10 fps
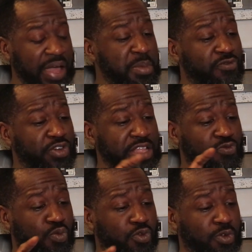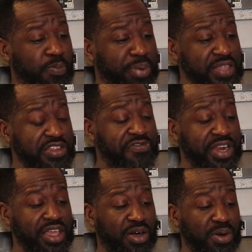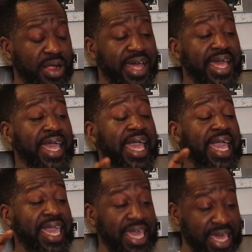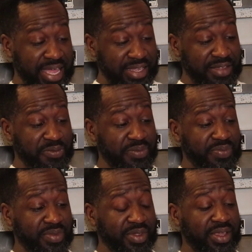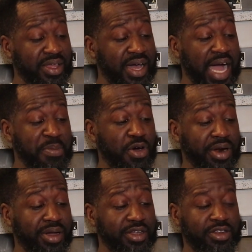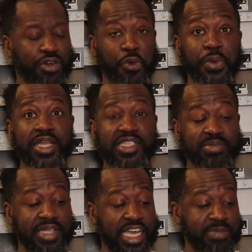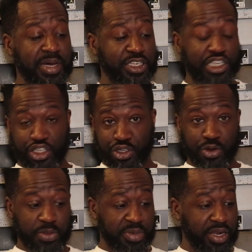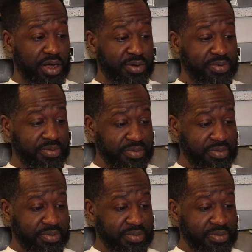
In fact, I'm gonna play this video, and I'm gonna read some text messages and show them below.